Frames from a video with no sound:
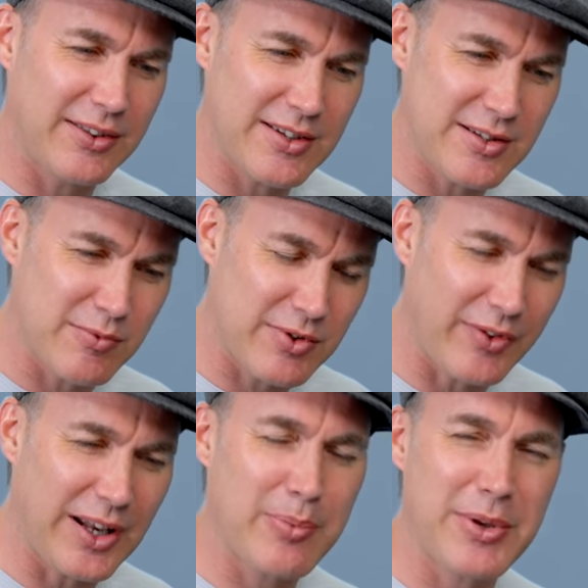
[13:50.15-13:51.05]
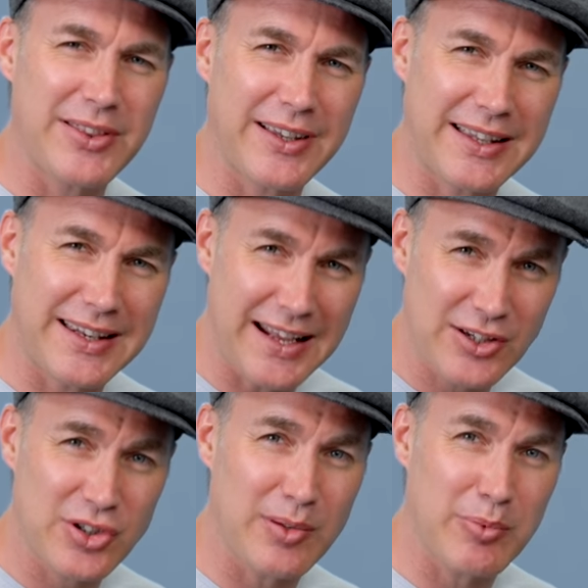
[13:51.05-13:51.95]
this developing the
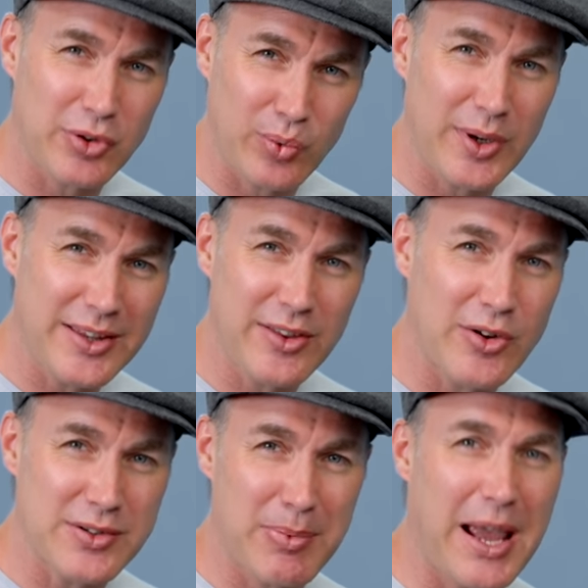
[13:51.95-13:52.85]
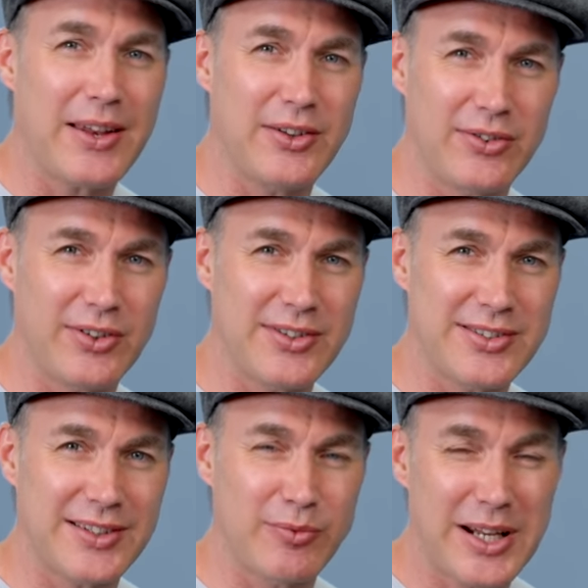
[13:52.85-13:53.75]
connection between those patterns and
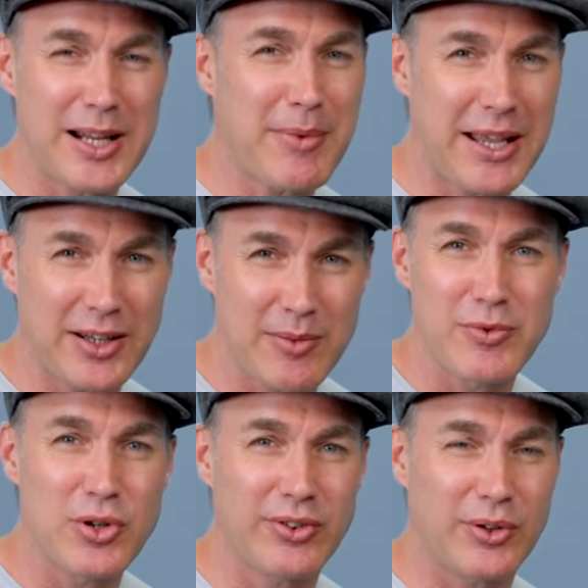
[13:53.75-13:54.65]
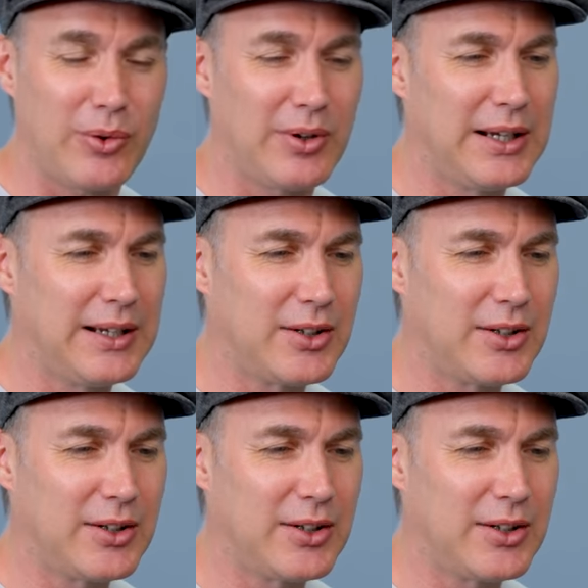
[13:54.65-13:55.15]
really making it musical,